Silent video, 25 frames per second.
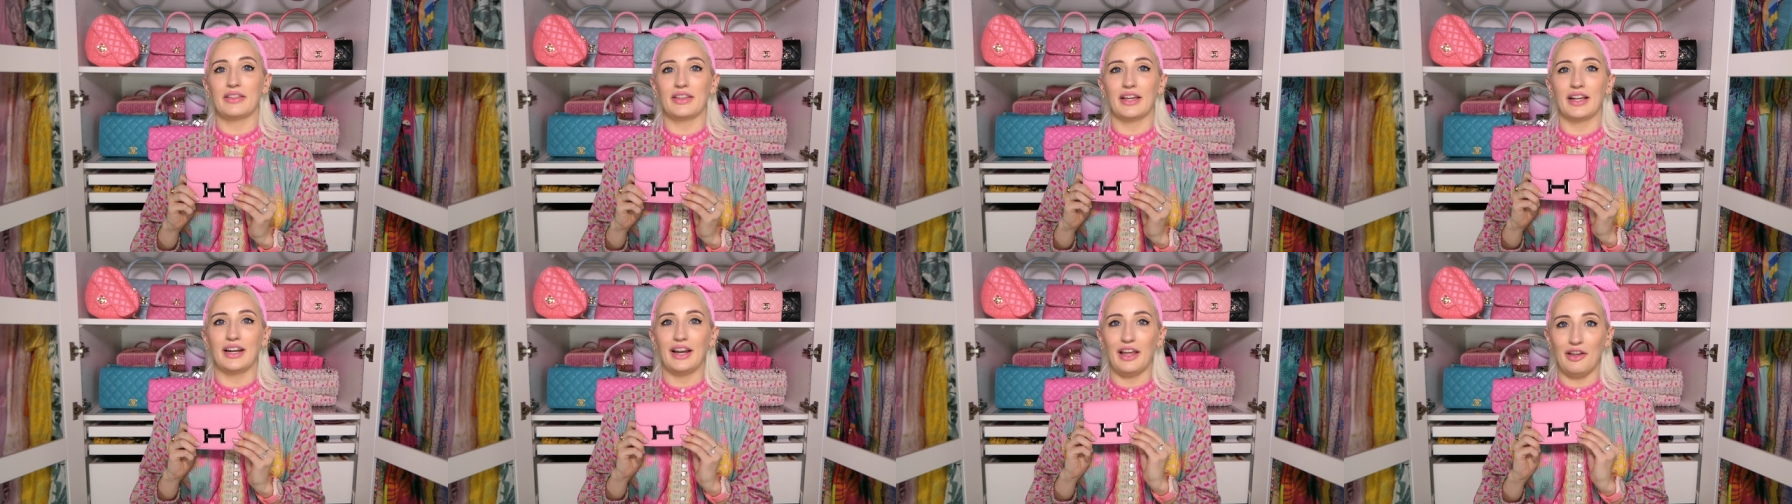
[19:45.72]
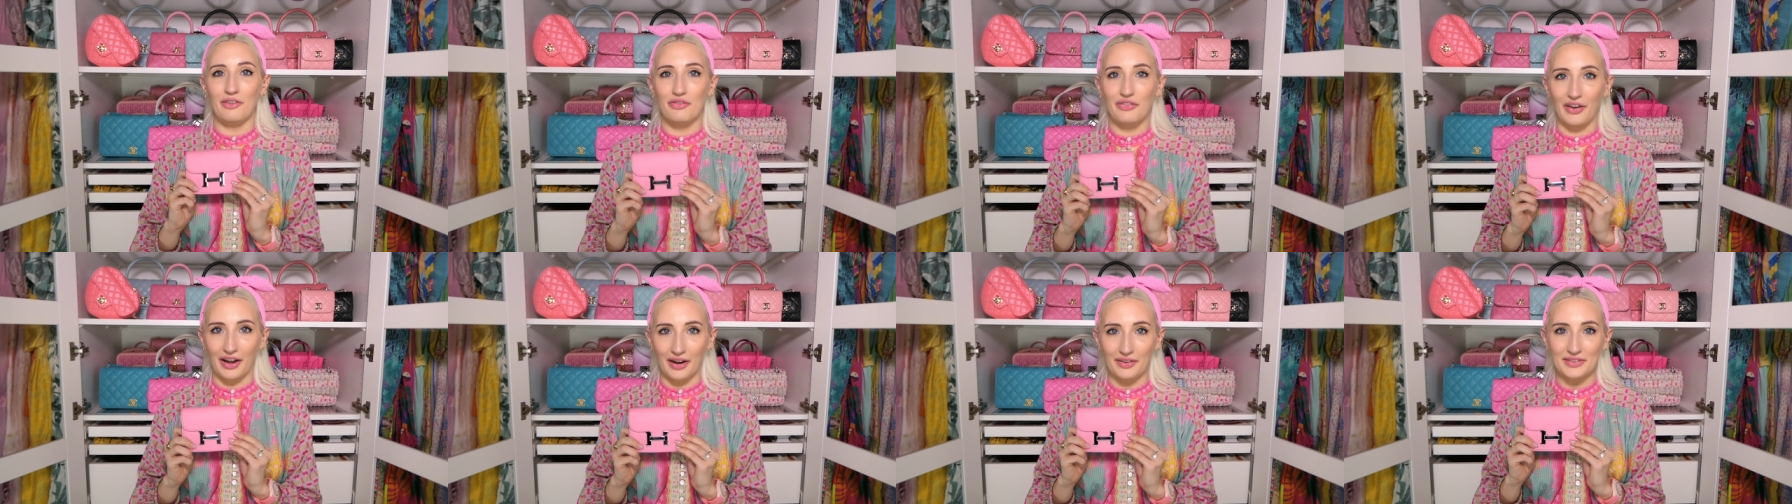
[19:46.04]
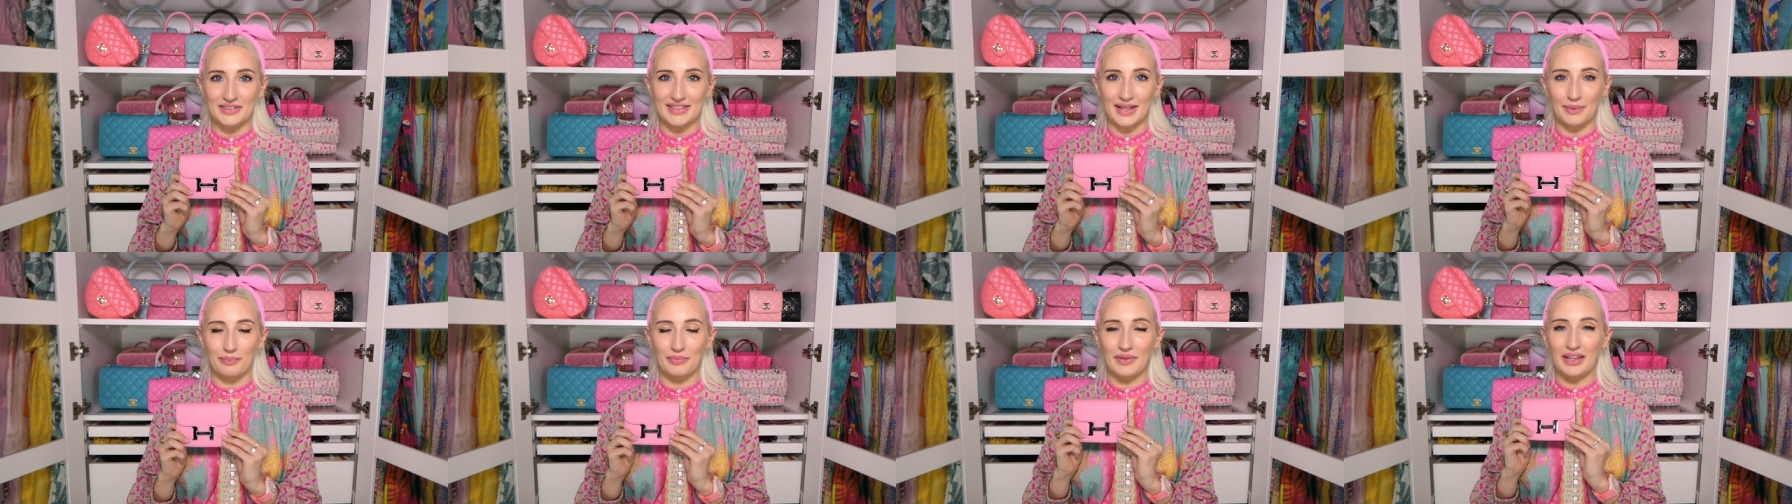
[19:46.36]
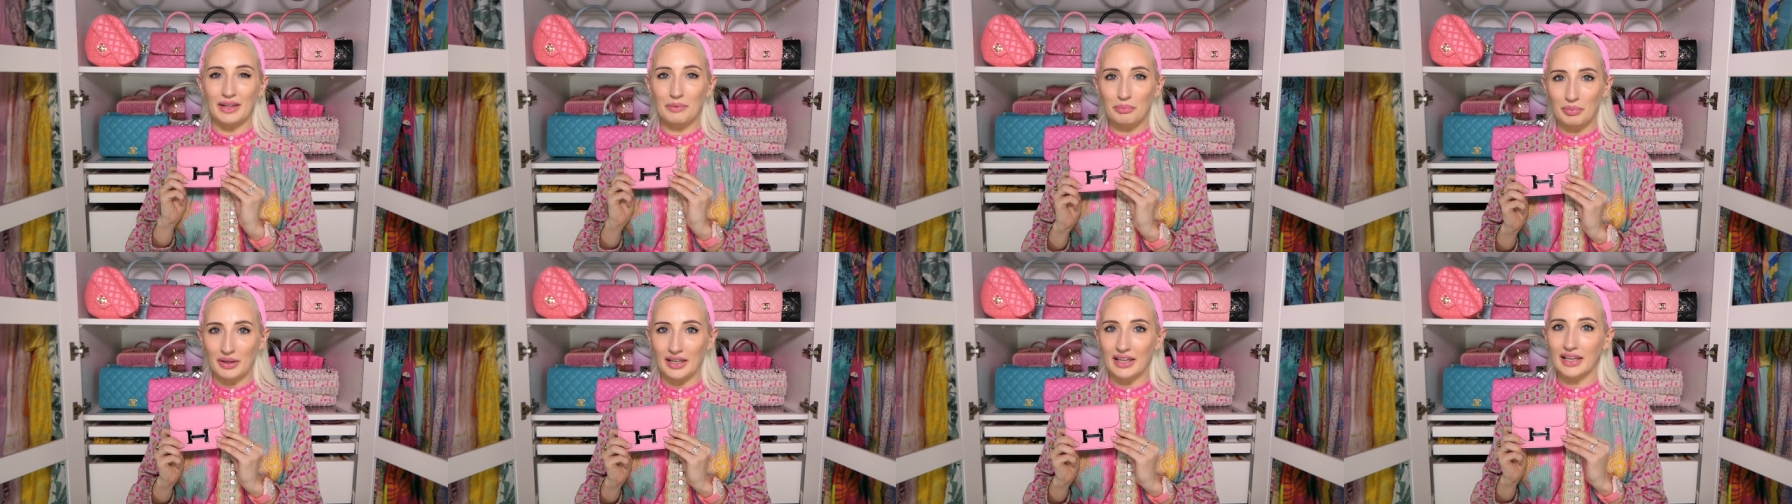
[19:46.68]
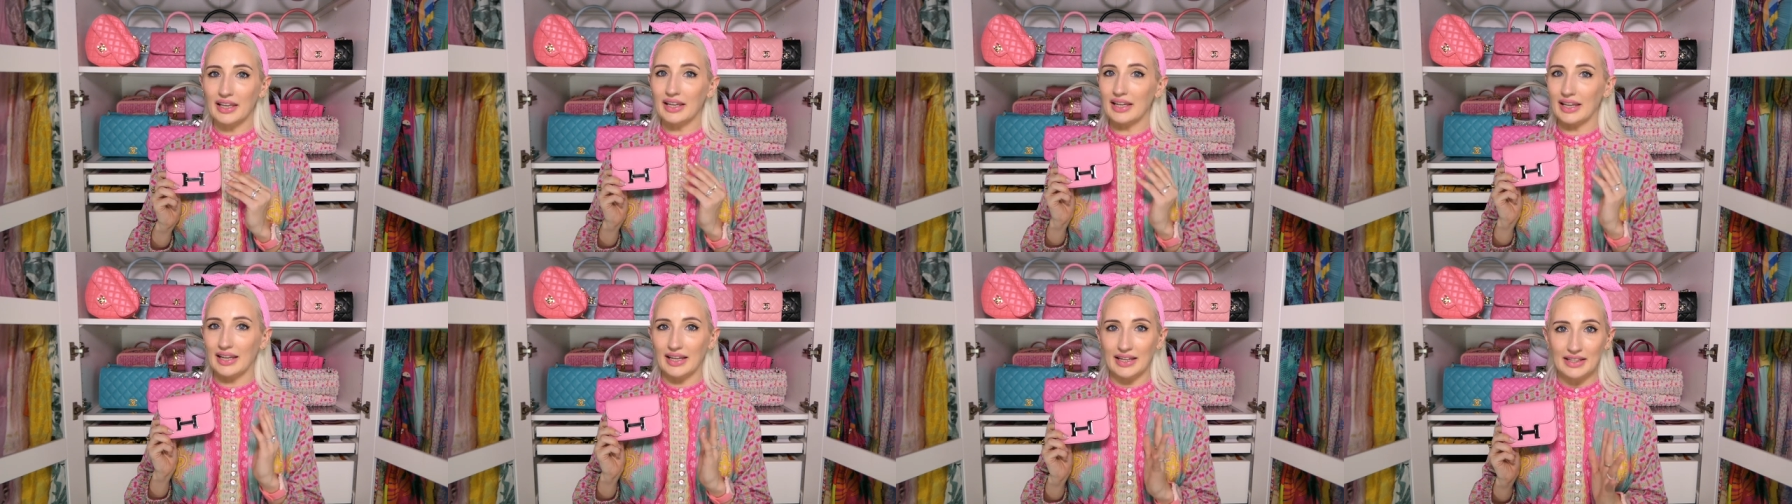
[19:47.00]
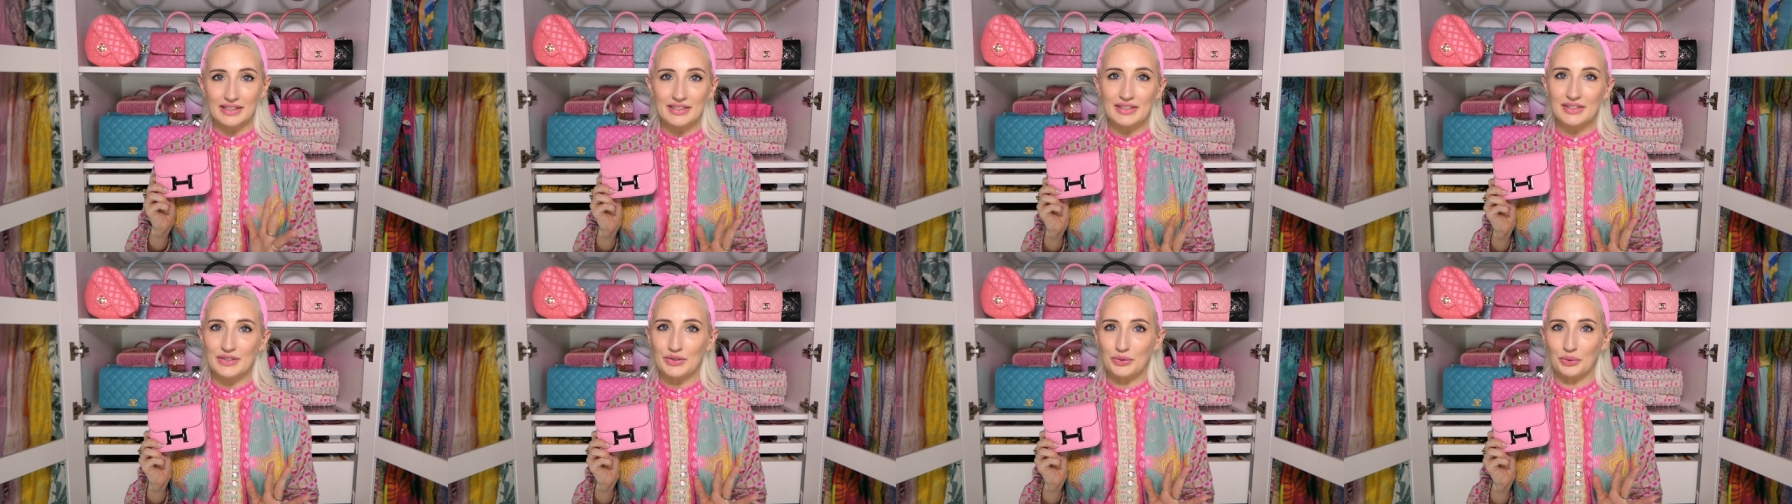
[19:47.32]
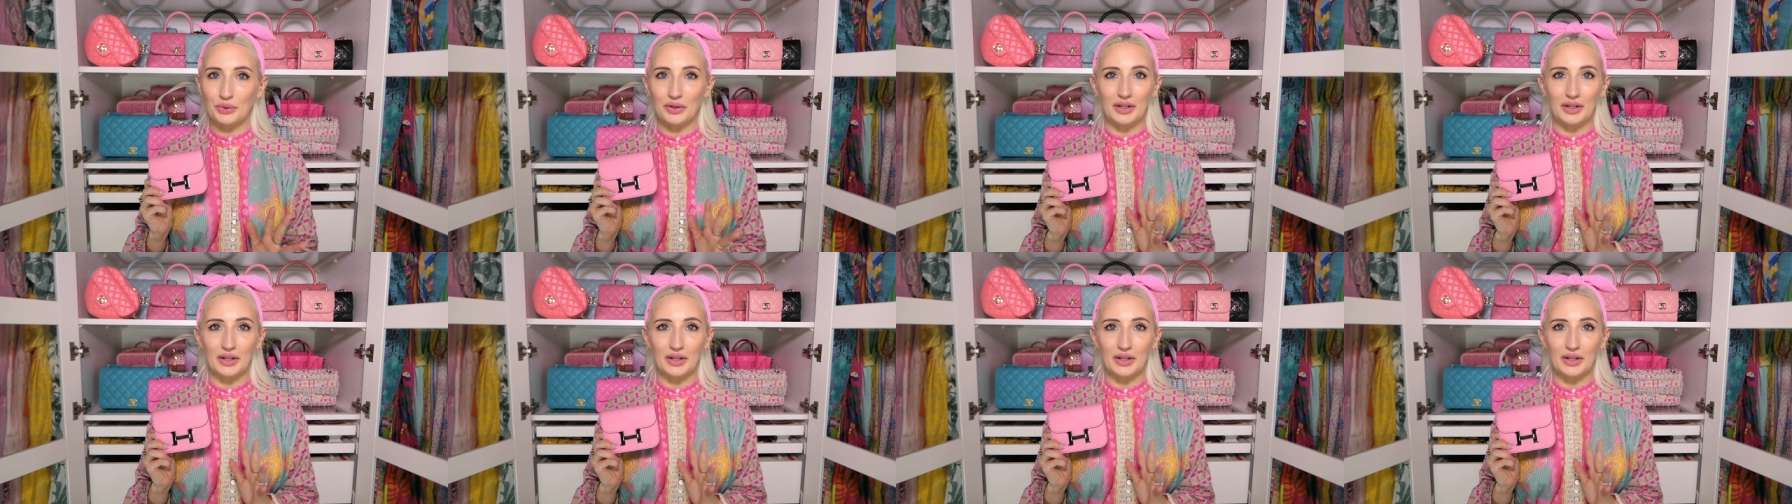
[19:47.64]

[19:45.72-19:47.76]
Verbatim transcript: that I found something pink in store